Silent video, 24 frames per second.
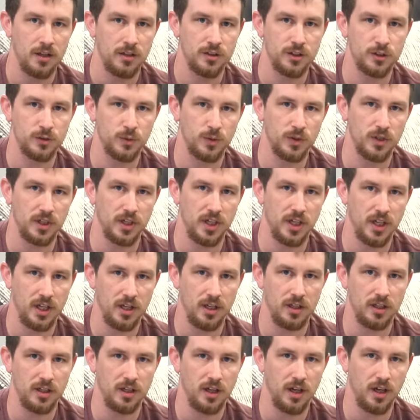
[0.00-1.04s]
just wanted
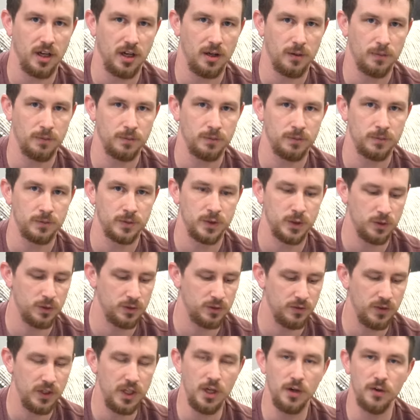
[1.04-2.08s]
to do
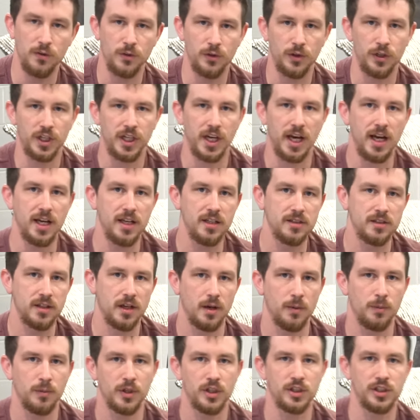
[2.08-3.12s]
this video for you guys, and I
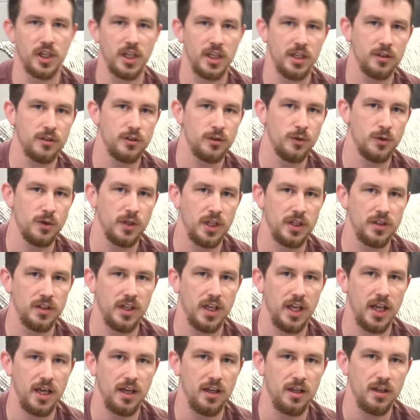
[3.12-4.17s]
appreciate you tuning in
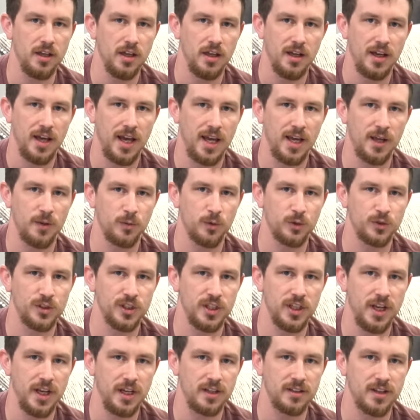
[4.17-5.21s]
today, and we'll see
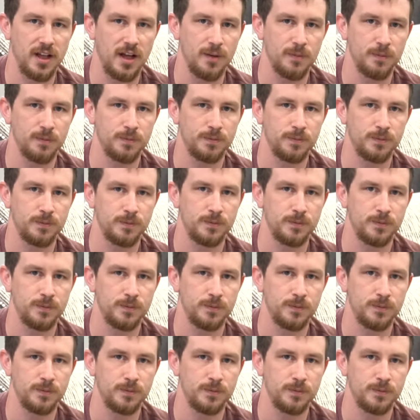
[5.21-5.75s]
you next time.